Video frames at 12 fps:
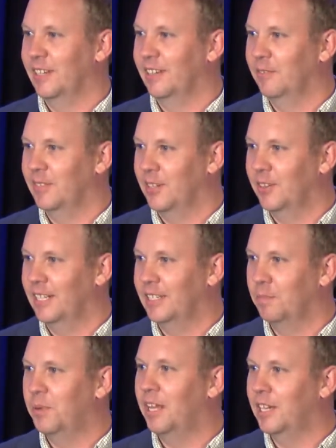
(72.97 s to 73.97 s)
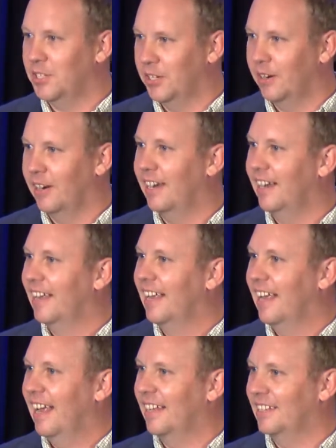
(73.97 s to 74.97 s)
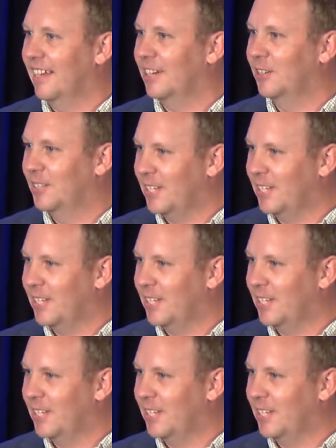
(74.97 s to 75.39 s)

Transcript: And it was always a pleasure, as ECHO